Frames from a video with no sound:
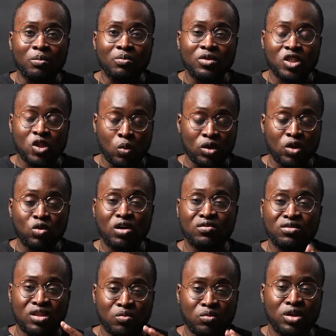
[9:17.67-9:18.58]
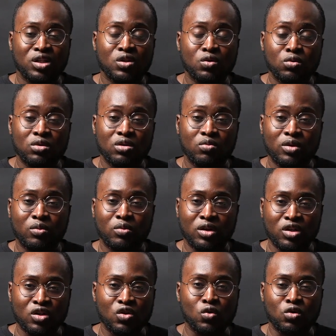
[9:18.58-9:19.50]
So we do everything we
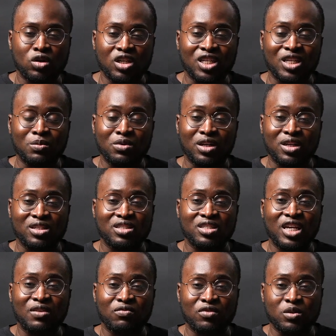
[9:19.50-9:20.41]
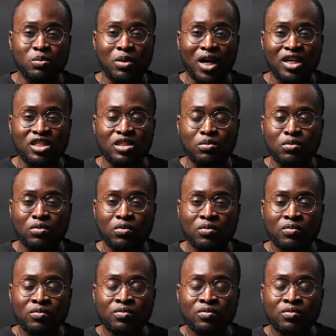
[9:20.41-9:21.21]
do to keep it as safe as possible.